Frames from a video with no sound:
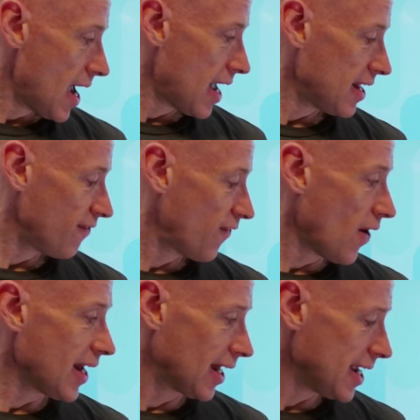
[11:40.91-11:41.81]
And then
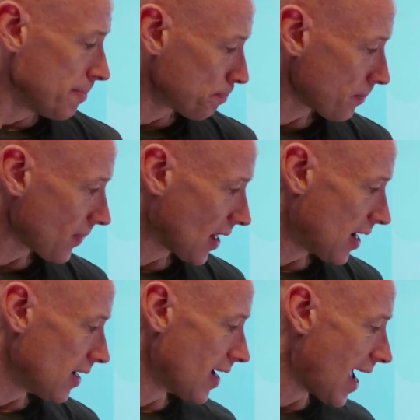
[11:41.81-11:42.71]
finally,
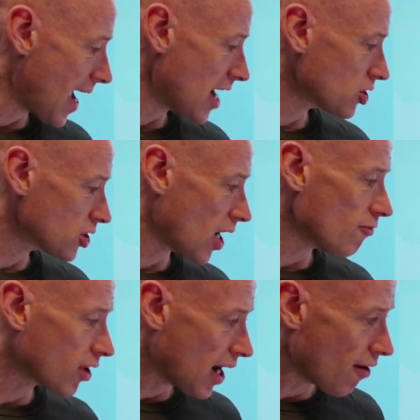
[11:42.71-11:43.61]
uh, Azure Site
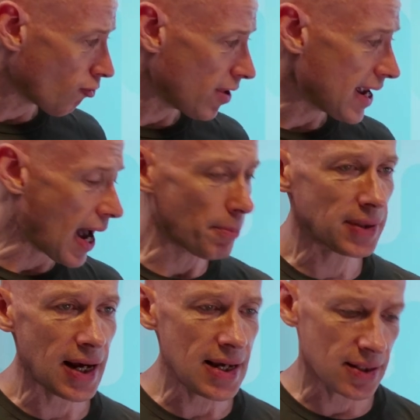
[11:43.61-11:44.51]
Recovery
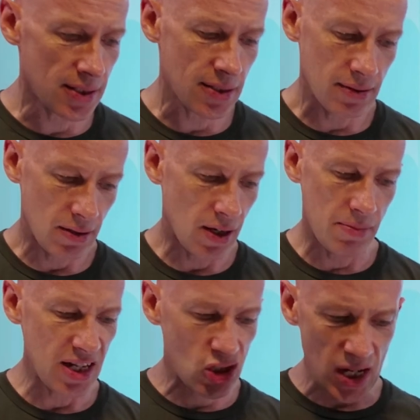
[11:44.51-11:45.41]
updates um,
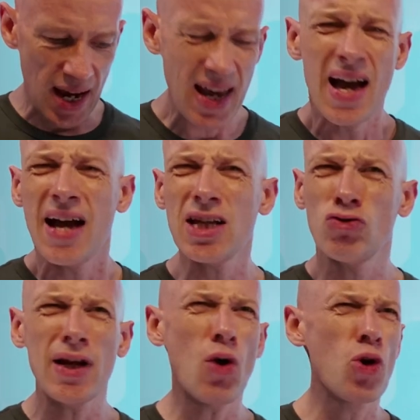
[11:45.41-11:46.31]
in G A, and it's
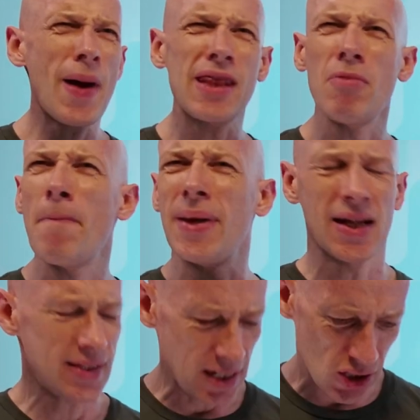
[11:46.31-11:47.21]
really all about the
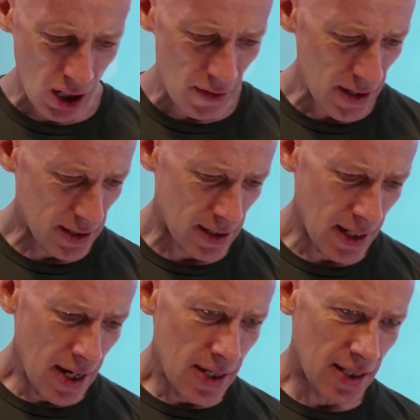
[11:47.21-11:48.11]
mobility service.
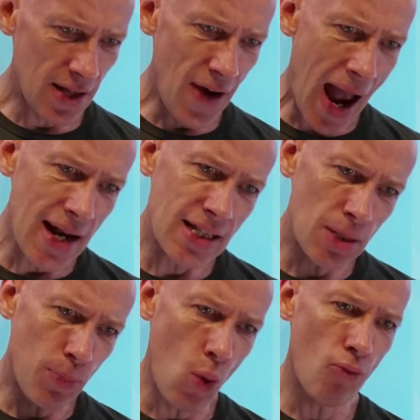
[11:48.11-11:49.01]
So they've added
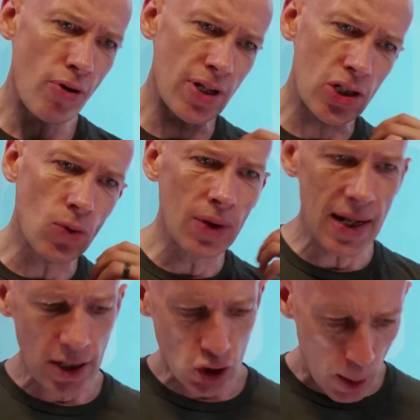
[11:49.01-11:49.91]
support for additional
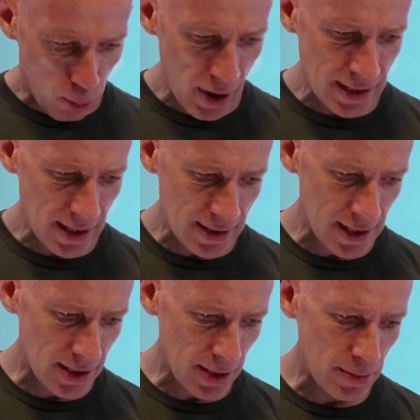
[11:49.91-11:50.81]
Linux operating
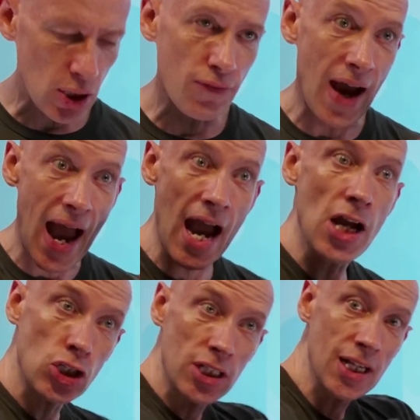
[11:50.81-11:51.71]
systems. So for
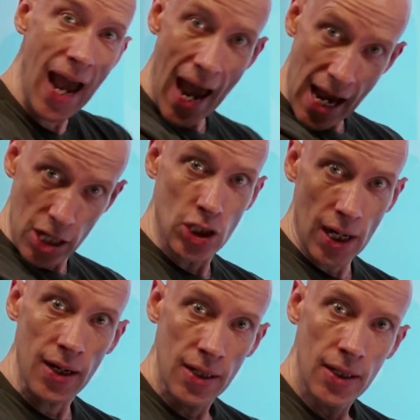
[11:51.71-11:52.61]
Azure to
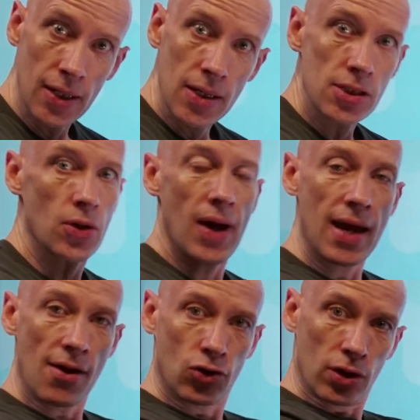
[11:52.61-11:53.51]
Azure, so hey,
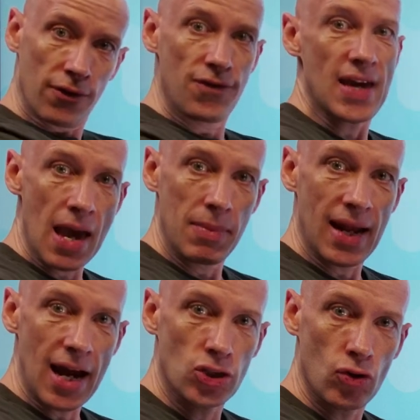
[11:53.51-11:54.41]
I've got a V M in
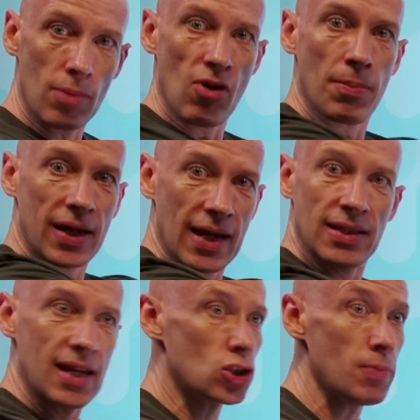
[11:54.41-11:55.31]
Azure and I'm
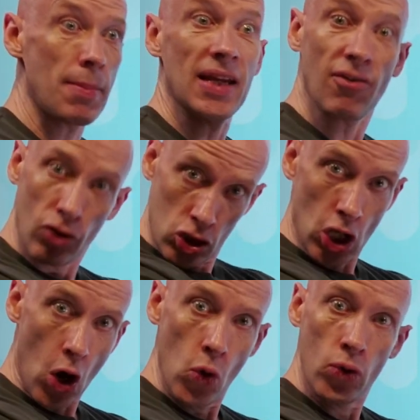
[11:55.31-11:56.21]
replicating it to maybe a different
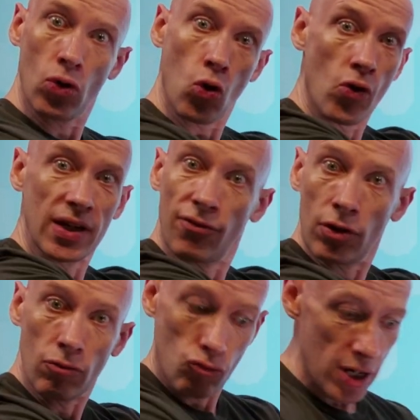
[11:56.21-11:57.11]
zone or a
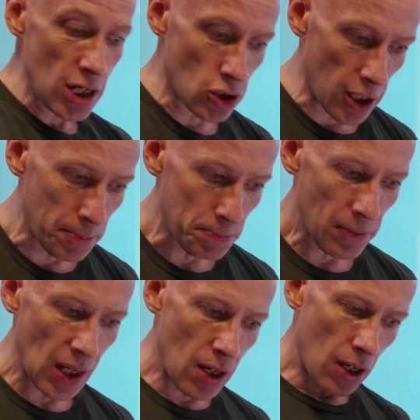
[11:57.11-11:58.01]
different region.
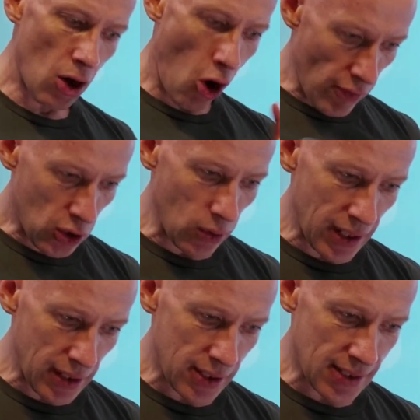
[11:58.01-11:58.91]
Uh, Oracle
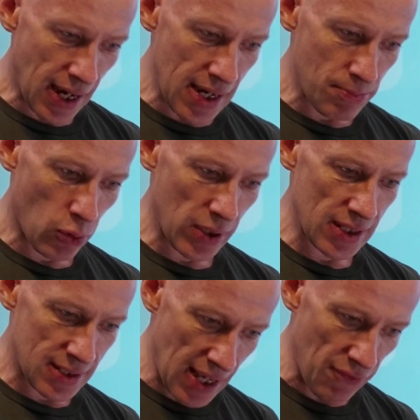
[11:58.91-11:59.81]
Linux eight point
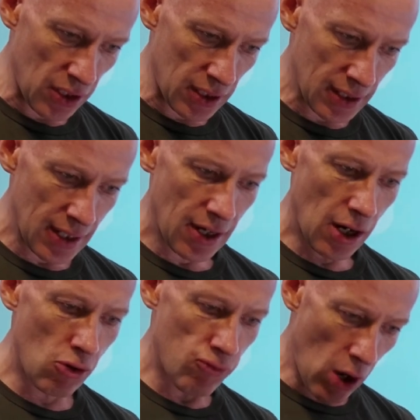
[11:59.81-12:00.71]
seven,
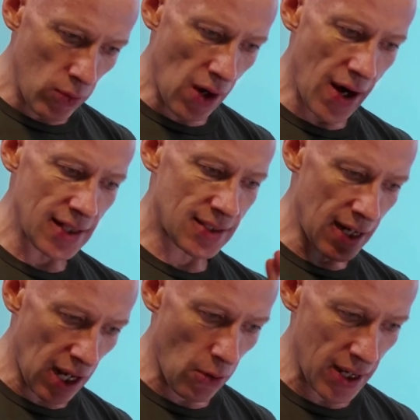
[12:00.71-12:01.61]
uh, RHEL nine,
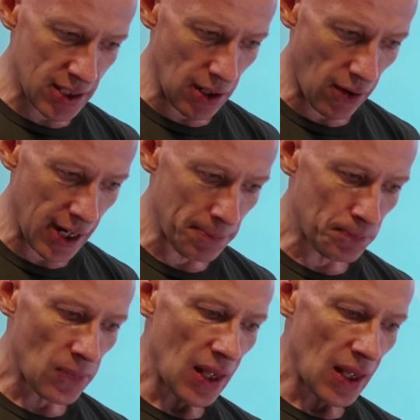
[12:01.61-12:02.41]
CentOS nine.